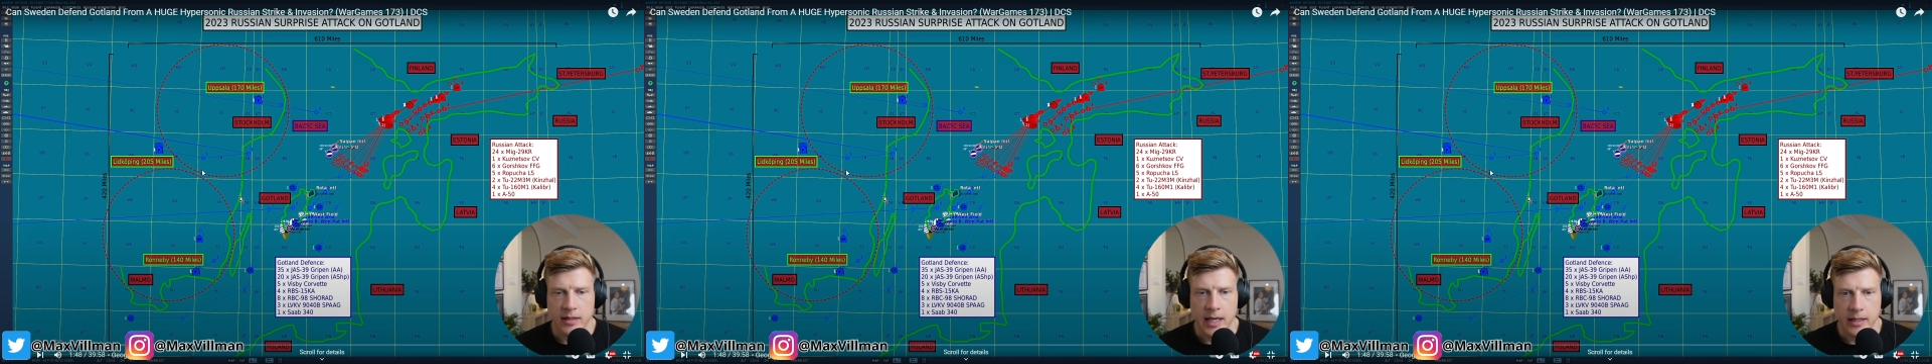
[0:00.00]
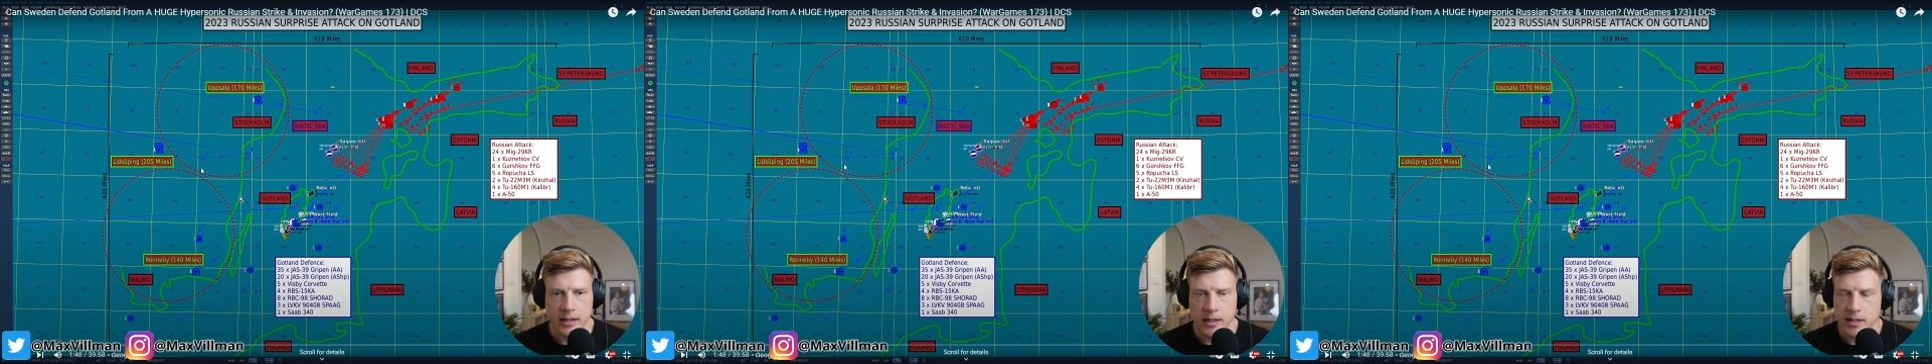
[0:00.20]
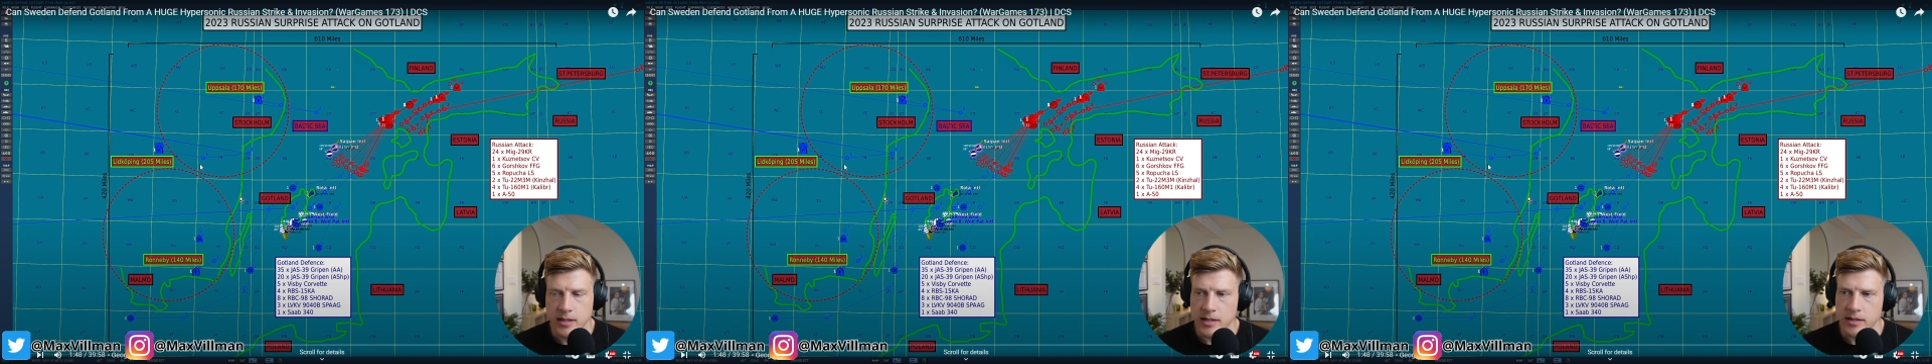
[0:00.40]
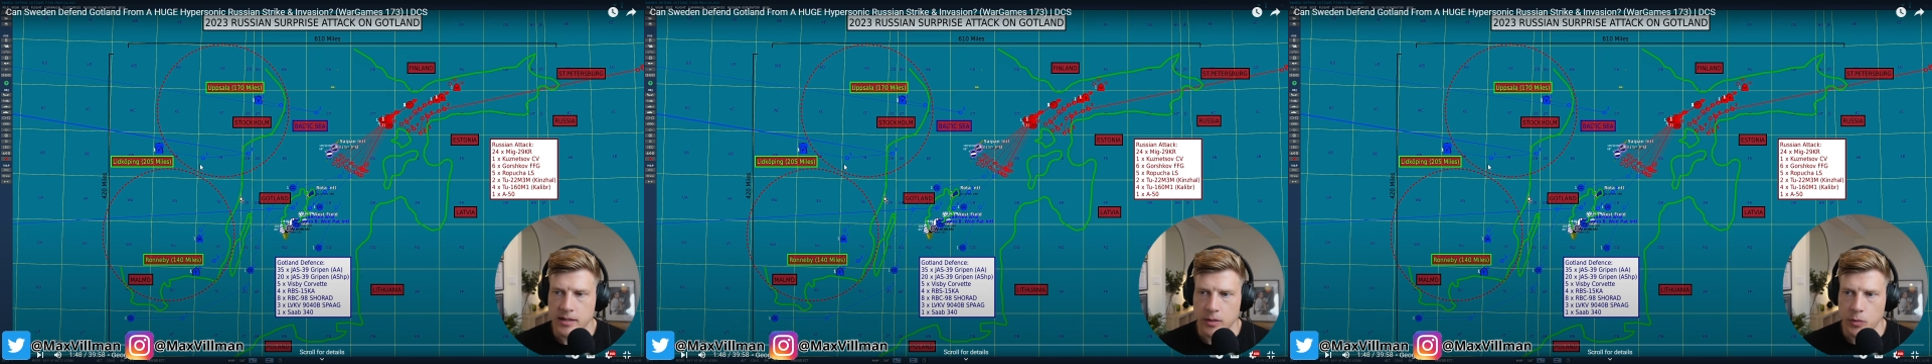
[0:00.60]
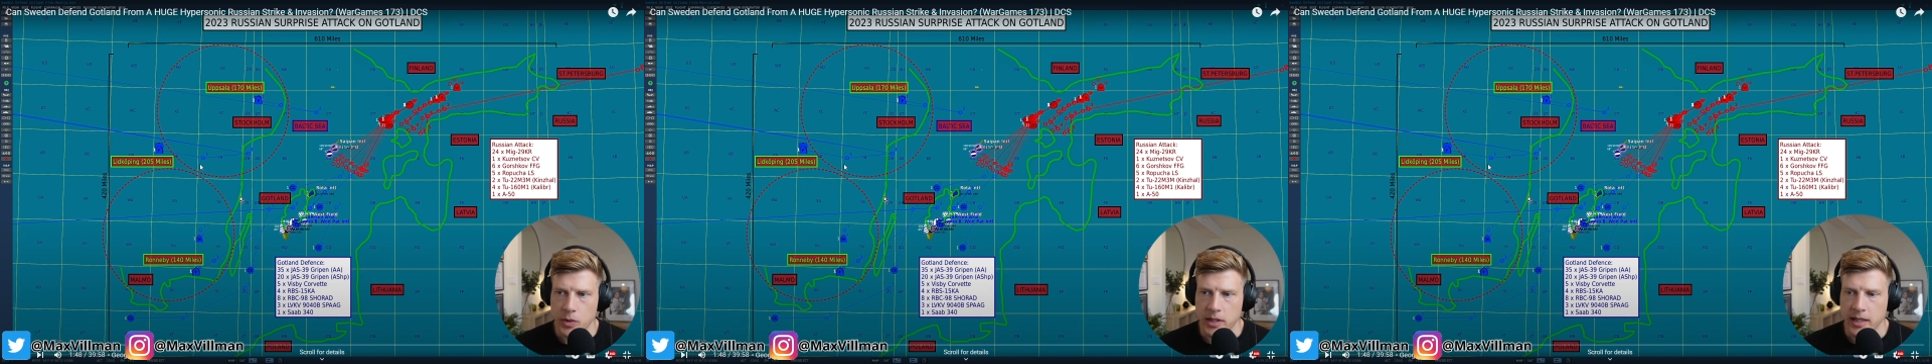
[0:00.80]
tactics is
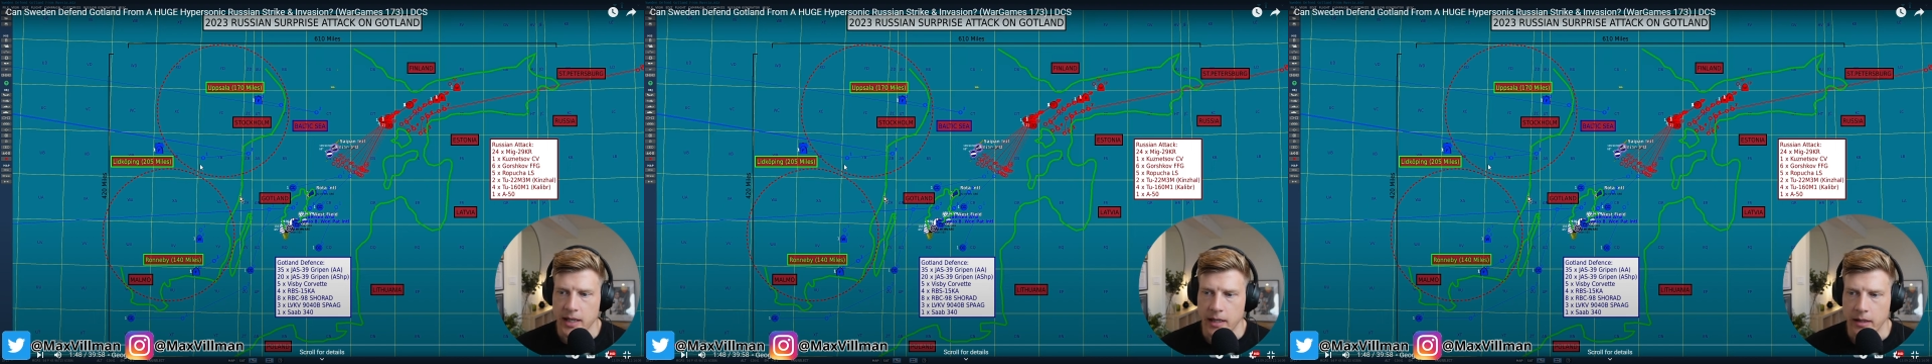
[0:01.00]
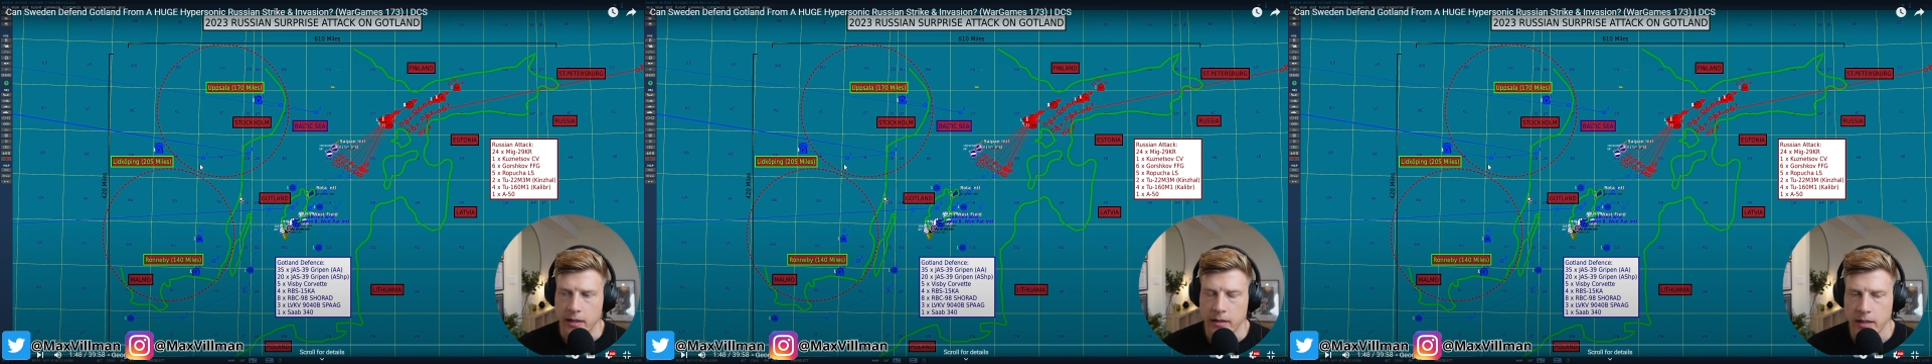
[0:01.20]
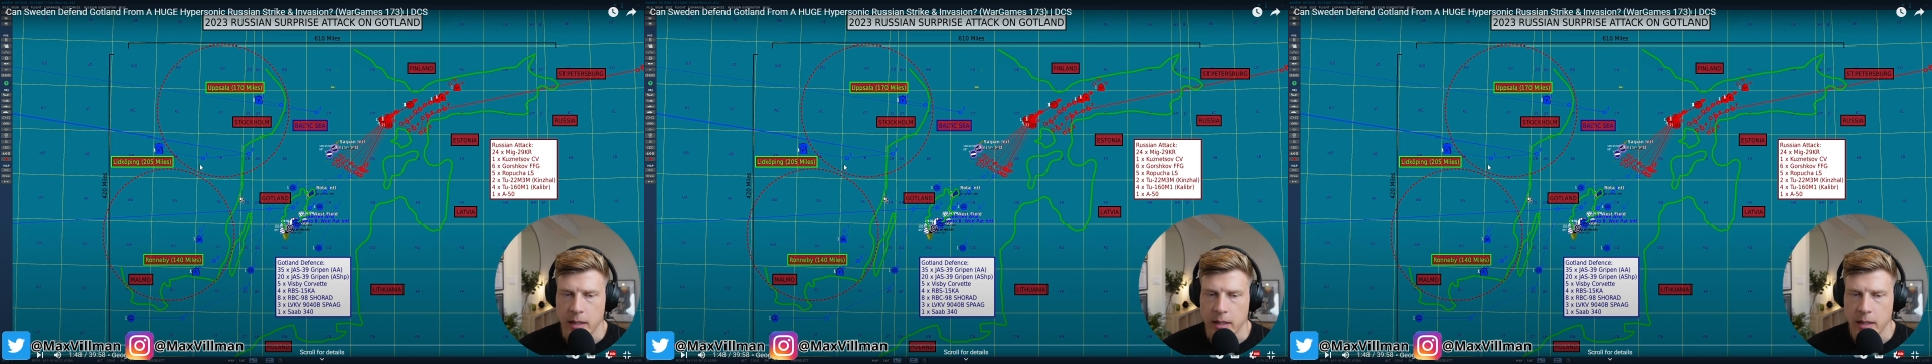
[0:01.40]
that we can,